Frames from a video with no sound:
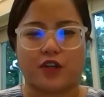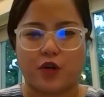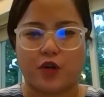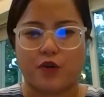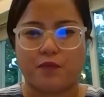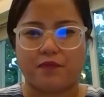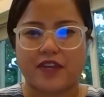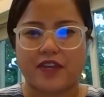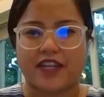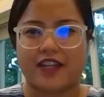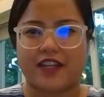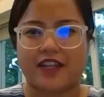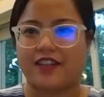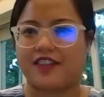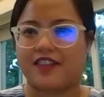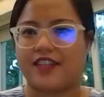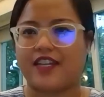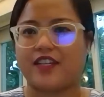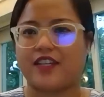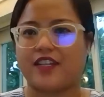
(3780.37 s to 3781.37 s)
And I think
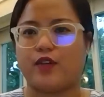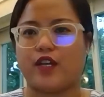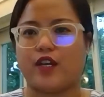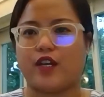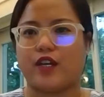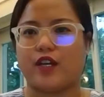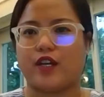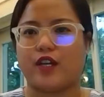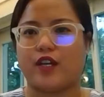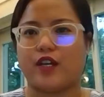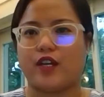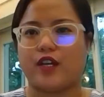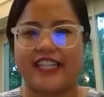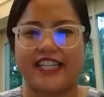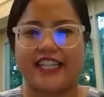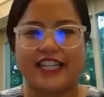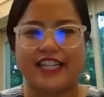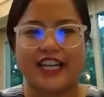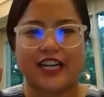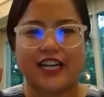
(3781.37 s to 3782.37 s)
we are really
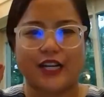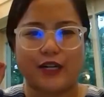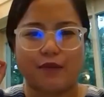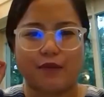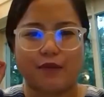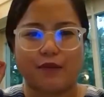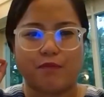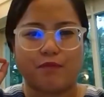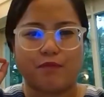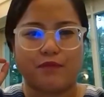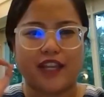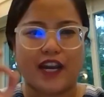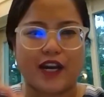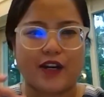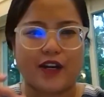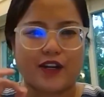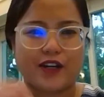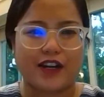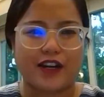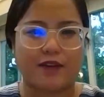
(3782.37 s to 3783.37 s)
now
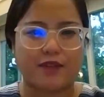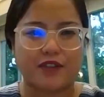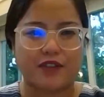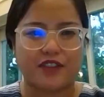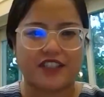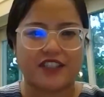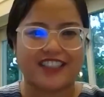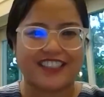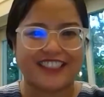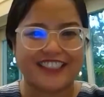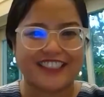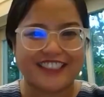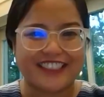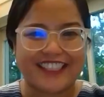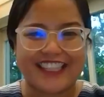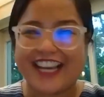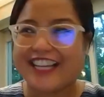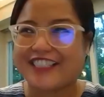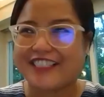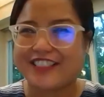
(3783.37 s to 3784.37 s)
up to the
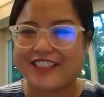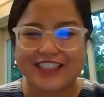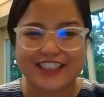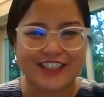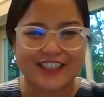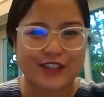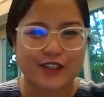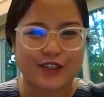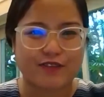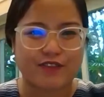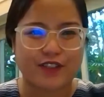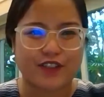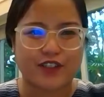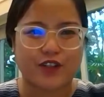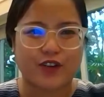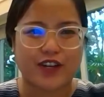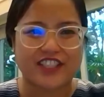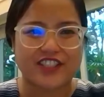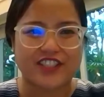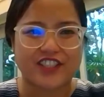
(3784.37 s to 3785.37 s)
last
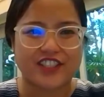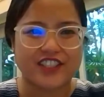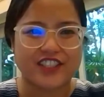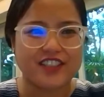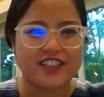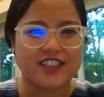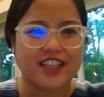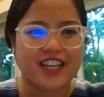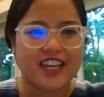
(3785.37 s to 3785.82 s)
questions.